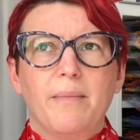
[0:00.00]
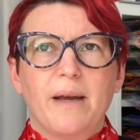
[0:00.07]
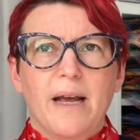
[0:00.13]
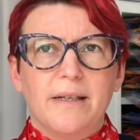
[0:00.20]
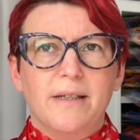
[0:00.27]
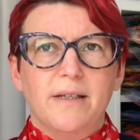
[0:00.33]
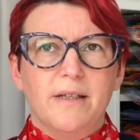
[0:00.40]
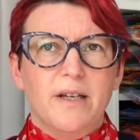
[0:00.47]

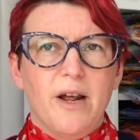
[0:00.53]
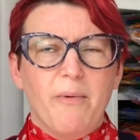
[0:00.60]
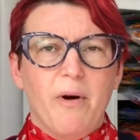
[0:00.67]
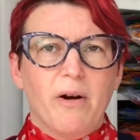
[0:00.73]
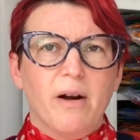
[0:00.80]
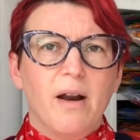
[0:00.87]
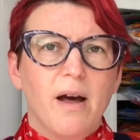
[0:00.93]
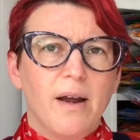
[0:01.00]
getting to know our
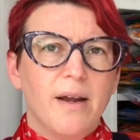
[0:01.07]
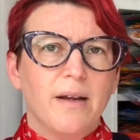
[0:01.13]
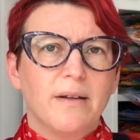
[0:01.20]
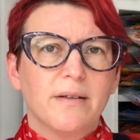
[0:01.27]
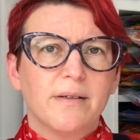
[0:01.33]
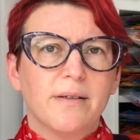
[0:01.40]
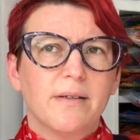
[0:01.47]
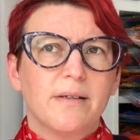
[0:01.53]

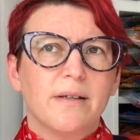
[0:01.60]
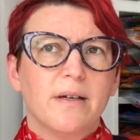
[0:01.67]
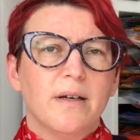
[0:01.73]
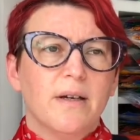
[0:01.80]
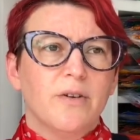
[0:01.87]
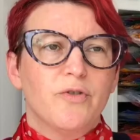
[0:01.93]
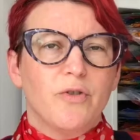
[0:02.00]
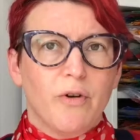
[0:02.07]
clients,
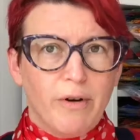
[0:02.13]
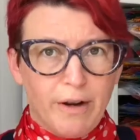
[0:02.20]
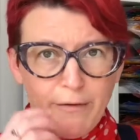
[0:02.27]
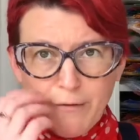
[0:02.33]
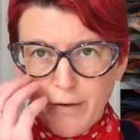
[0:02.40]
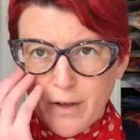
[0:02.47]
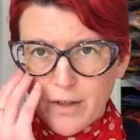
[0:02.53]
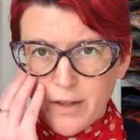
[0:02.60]
drawing in
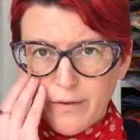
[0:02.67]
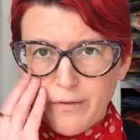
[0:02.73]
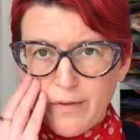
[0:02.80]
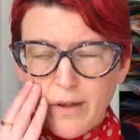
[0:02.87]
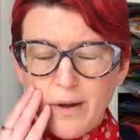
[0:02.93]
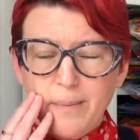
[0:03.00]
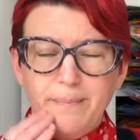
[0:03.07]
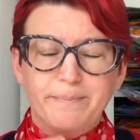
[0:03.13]
front of
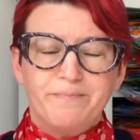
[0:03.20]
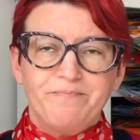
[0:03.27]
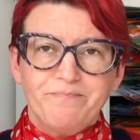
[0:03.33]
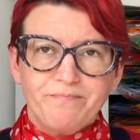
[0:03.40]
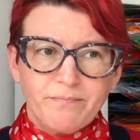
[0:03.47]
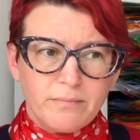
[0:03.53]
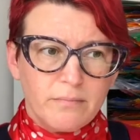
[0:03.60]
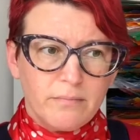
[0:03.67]
them,
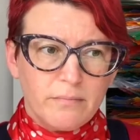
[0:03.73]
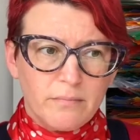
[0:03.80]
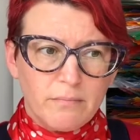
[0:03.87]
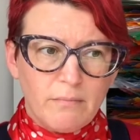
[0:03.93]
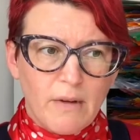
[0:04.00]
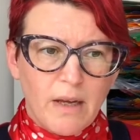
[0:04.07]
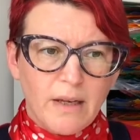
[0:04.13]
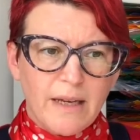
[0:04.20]

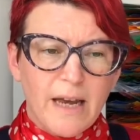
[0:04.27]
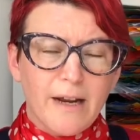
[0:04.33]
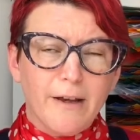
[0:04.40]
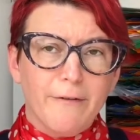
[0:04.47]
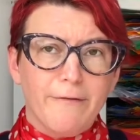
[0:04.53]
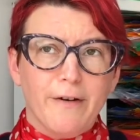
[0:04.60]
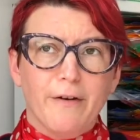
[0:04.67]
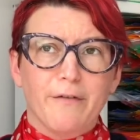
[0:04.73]
getting
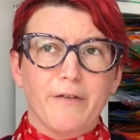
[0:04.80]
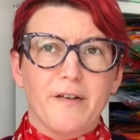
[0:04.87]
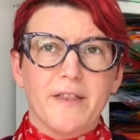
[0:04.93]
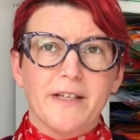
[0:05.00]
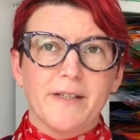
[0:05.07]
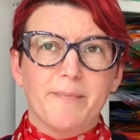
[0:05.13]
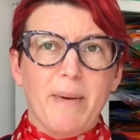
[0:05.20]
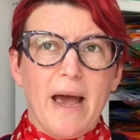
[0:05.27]
a feel for the
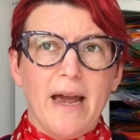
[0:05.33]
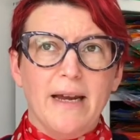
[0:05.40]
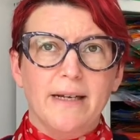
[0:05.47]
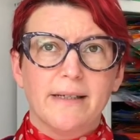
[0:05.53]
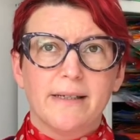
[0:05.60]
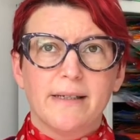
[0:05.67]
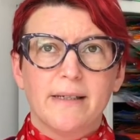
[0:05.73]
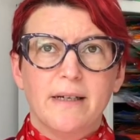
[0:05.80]

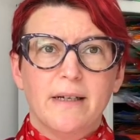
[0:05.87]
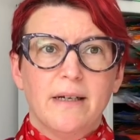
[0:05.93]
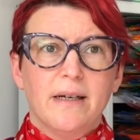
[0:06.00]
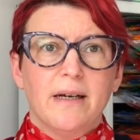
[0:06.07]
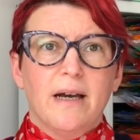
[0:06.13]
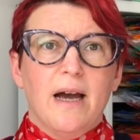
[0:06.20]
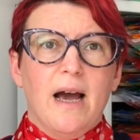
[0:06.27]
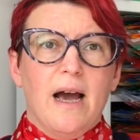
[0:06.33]
space,
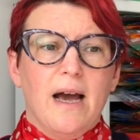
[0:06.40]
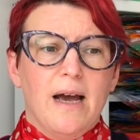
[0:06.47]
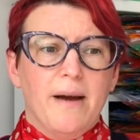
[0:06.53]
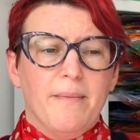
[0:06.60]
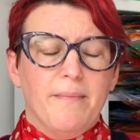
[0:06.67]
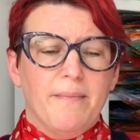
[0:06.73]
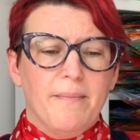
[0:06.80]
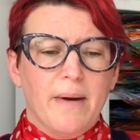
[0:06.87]

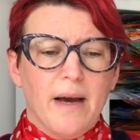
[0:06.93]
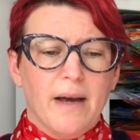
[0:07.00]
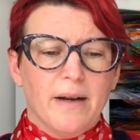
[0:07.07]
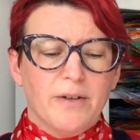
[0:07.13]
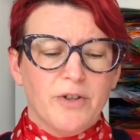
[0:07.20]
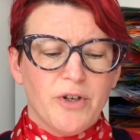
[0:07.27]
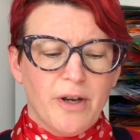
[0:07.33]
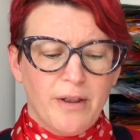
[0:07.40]
and
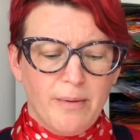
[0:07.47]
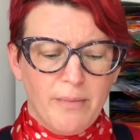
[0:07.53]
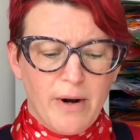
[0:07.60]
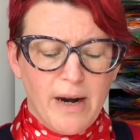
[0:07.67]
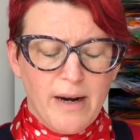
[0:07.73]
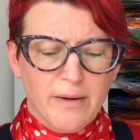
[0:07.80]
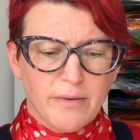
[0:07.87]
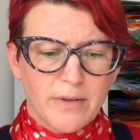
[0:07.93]
showing them
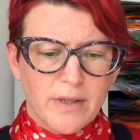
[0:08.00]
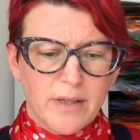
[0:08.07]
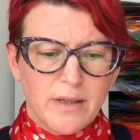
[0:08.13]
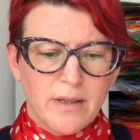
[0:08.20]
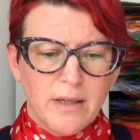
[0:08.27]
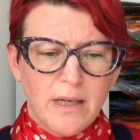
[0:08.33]
around.